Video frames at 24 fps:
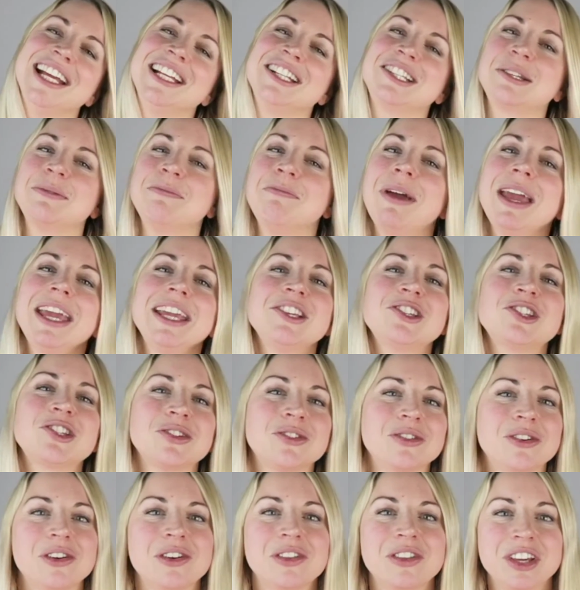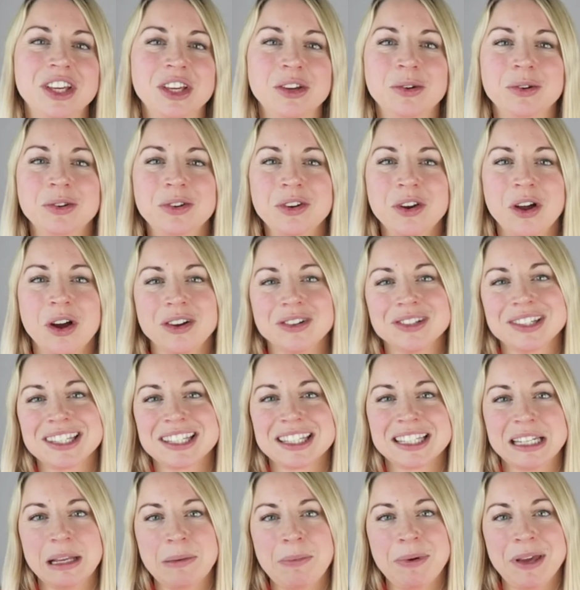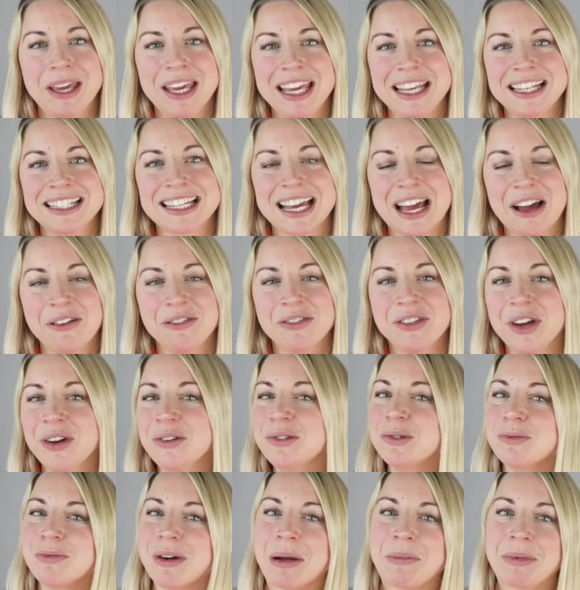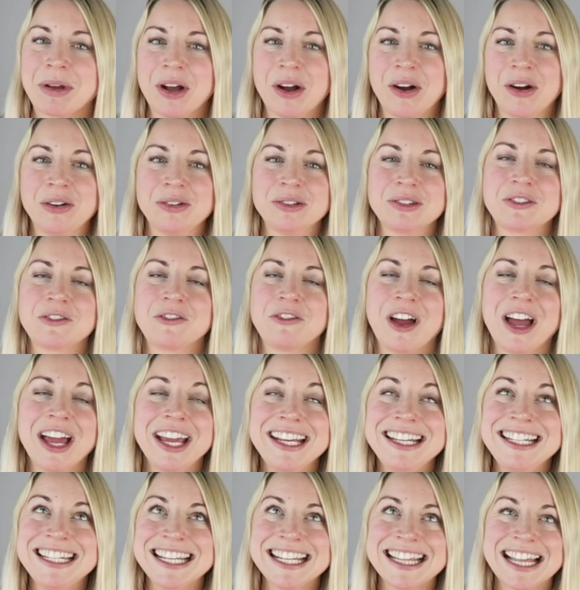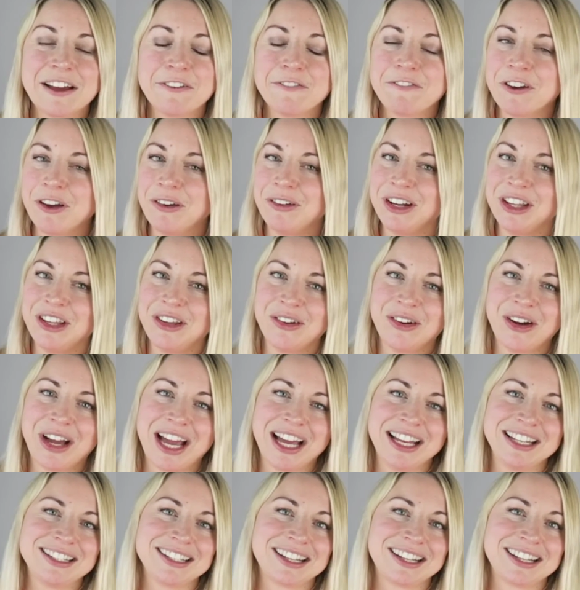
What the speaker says: to make sure that you're not slipping down those rabbit holes, finding that phone in your hand.